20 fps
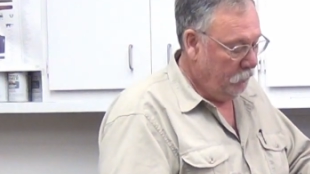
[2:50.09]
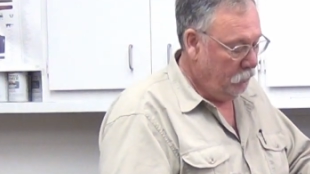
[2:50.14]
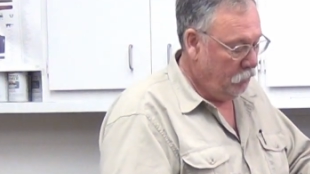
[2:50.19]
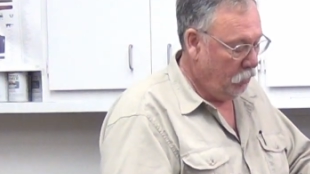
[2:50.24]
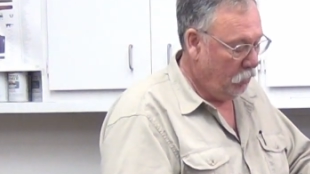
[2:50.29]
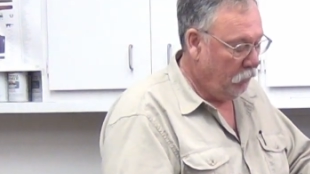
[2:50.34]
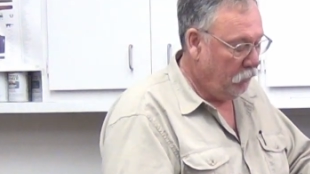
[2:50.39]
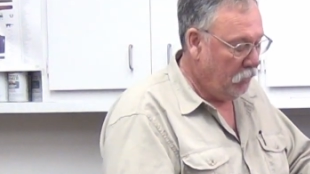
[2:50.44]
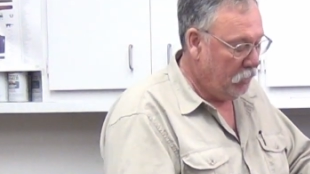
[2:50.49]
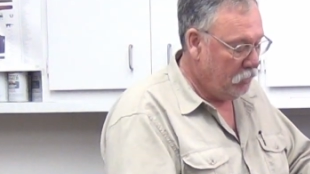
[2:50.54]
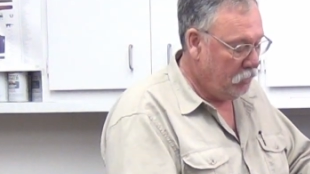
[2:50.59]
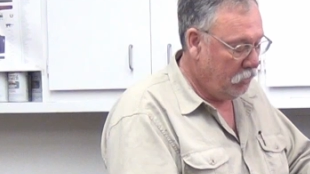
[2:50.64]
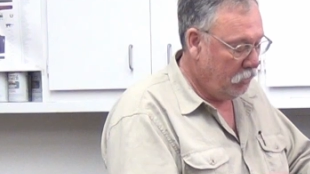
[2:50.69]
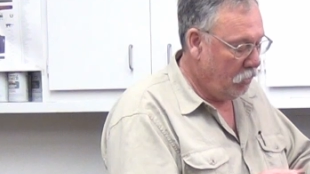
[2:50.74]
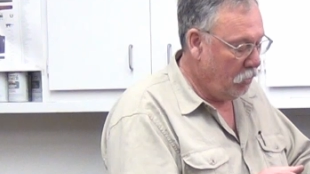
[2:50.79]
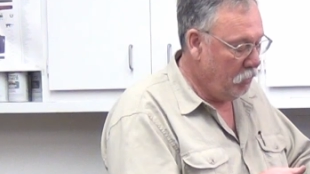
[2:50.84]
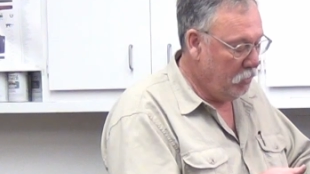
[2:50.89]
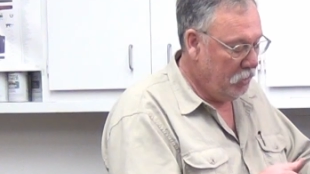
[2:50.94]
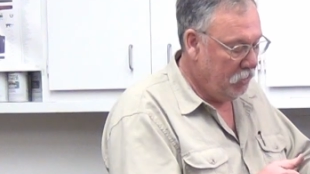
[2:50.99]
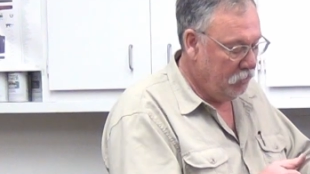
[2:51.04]
So if they
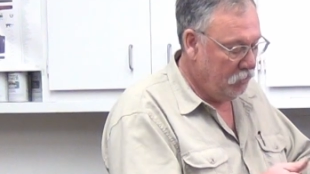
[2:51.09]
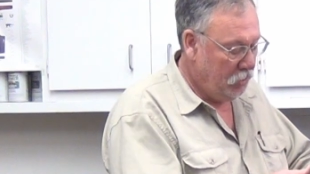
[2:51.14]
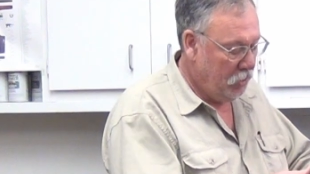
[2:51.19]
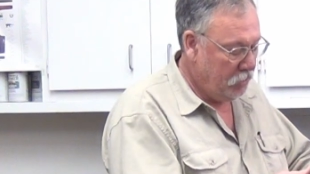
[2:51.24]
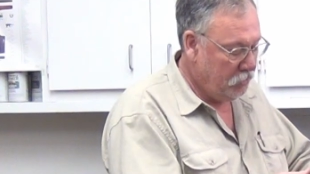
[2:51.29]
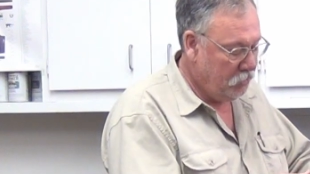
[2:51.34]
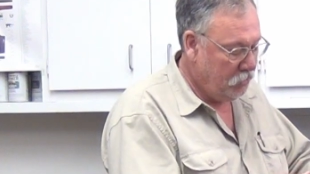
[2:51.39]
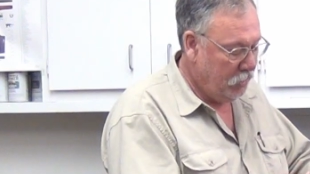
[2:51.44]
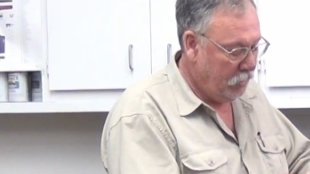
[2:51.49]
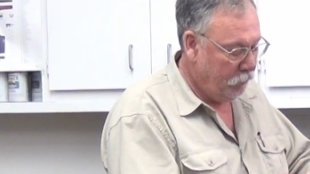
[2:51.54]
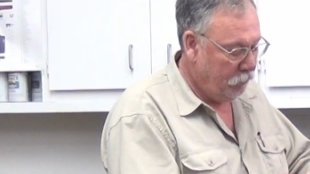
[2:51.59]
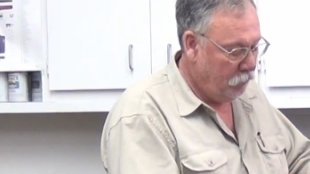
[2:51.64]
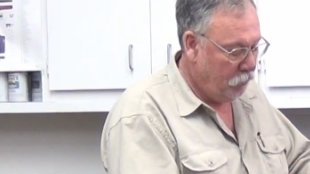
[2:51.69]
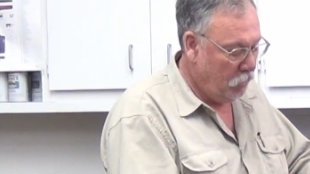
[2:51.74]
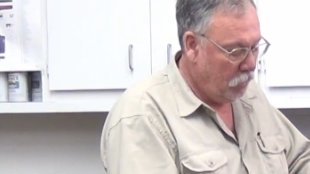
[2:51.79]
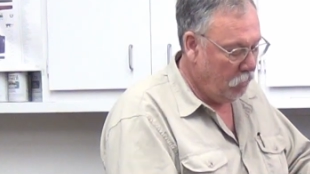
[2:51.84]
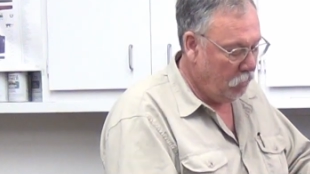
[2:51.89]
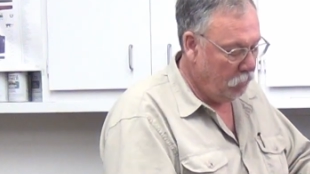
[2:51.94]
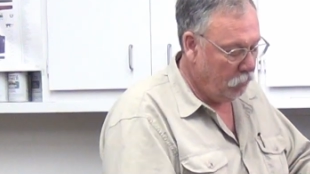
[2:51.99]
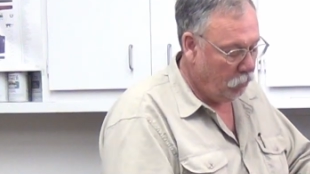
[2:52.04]
should go in and touch that
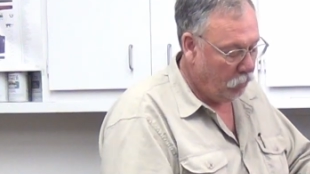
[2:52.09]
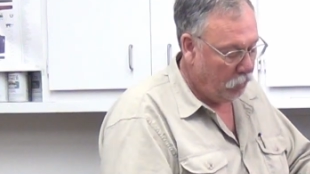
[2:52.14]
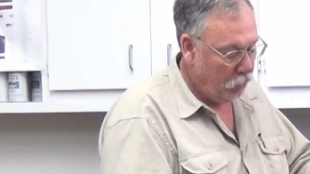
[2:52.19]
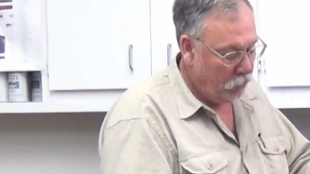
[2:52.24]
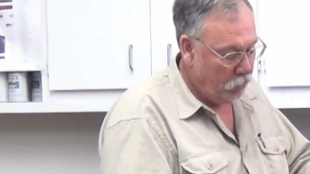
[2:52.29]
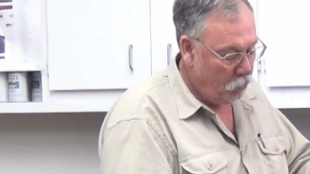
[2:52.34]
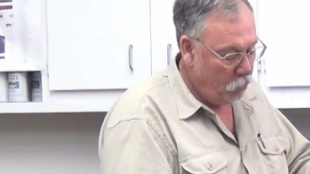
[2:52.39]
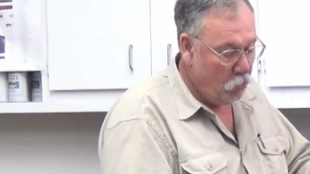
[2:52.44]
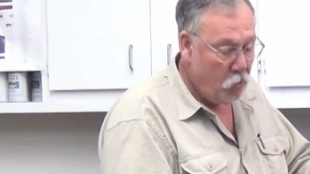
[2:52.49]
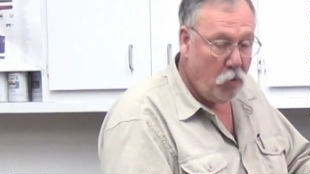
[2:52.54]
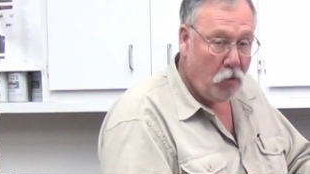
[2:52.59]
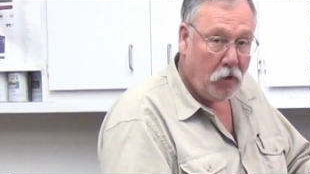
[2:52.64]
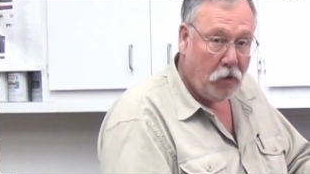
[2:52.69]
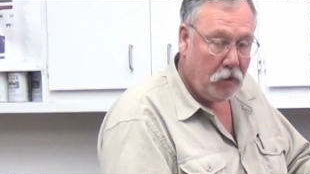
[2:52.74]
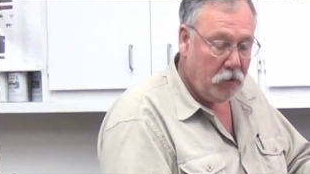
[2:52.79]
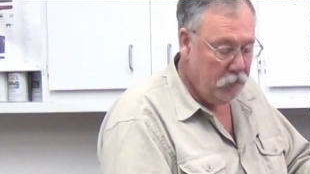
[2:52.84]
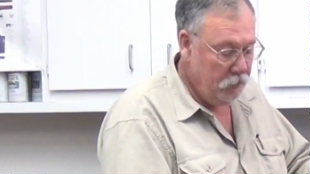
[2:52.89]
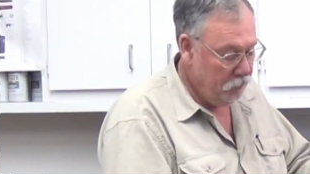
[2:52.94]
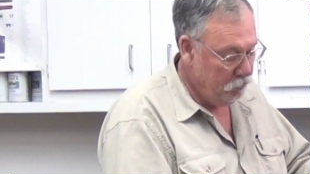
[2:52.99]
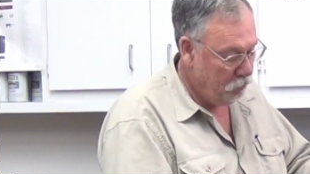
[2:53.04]
follower
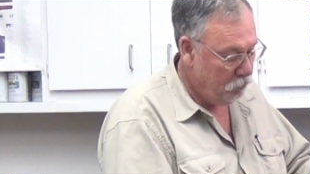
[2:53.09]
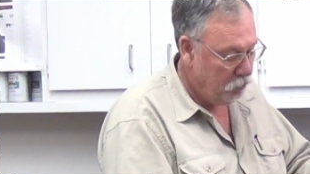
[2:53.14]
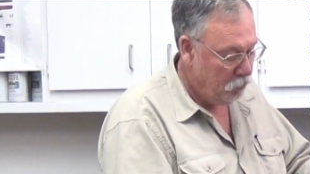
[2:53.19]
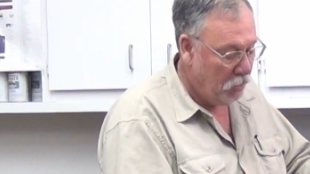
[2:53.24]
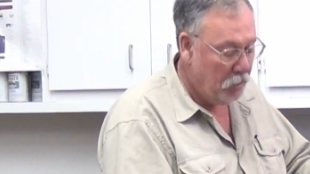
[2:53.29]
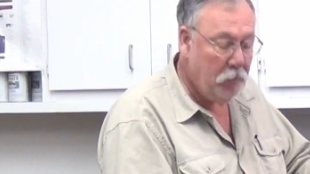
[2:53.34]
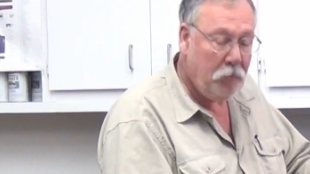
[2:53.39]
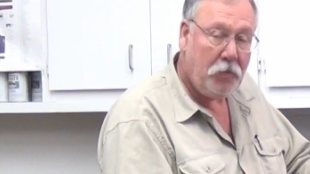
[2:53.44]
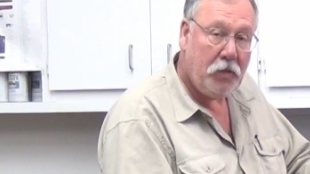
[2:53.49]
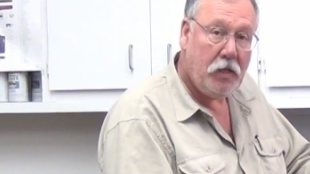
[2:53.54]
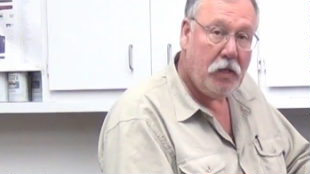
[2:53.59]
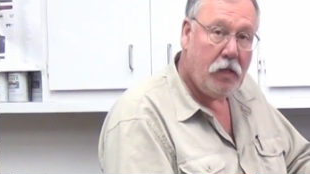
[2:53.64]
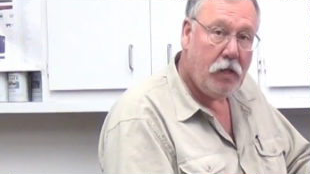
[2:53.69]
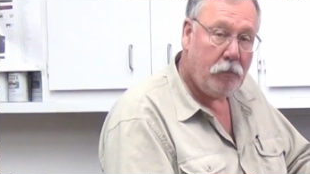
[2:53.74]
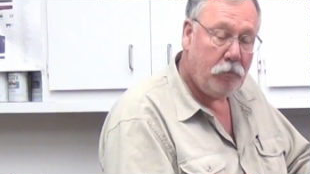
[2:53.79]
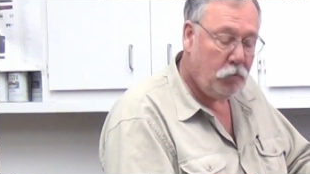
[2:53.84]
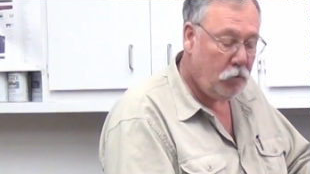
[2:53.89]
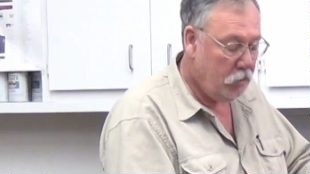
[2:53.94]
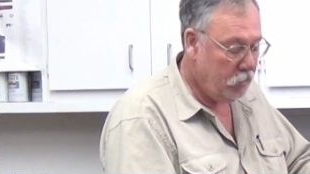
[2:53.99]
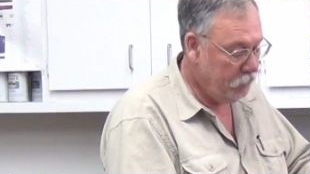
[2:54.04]
or bump the
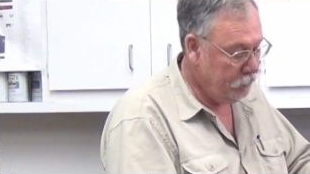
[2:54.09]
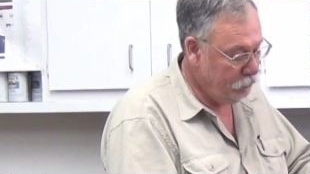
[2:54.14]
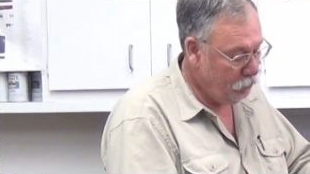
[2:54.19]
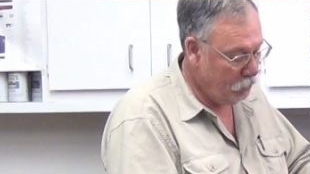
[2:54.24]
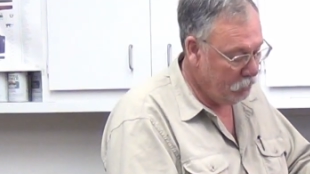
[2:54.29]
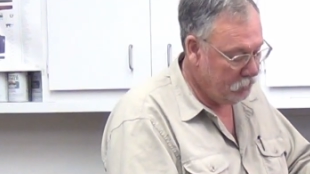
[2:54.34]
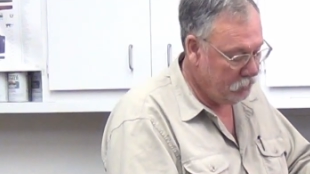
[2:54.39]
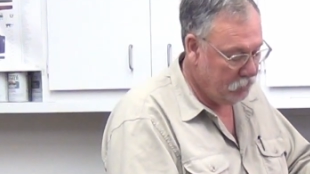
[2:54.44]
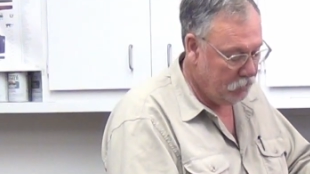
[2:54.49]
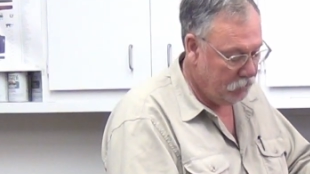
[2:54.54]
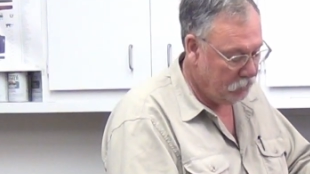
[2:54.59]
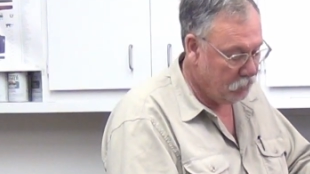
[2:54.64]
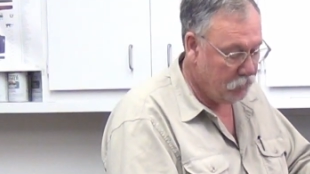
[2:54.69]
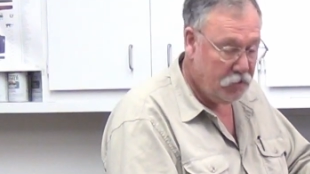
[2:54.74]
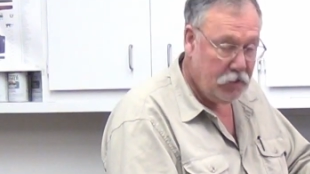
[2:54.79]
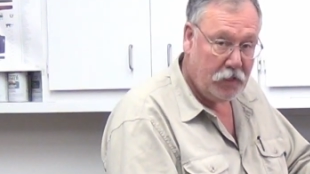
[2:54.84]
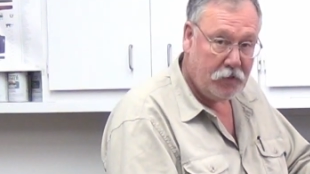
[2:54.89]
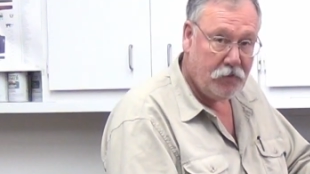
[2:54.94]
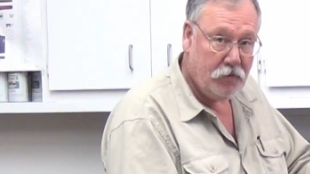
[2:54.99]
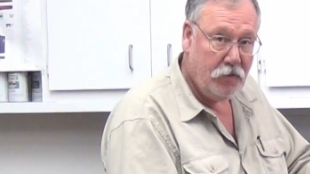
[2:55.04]
op rod, watch this,
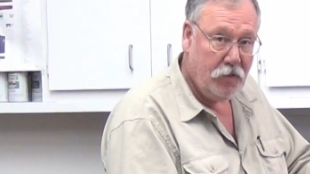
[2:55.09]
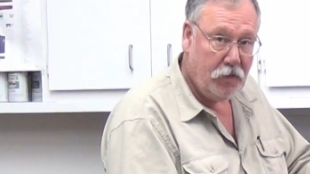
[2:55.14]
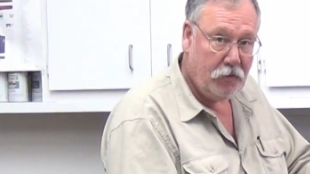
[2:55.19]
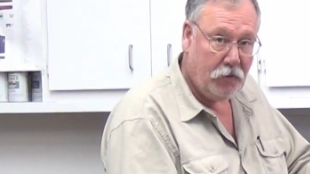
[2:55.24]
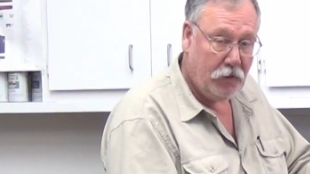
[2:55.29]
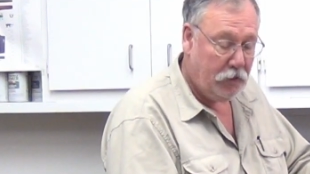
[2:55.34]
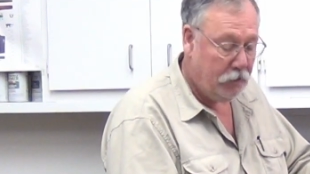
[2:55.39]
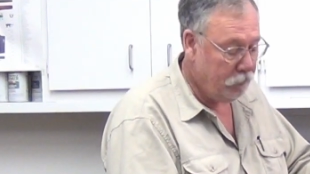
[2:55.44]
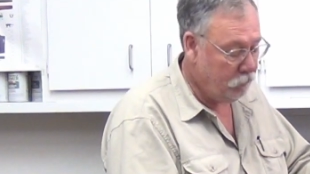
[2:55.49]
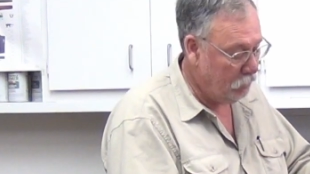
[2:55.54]
it takes nothing.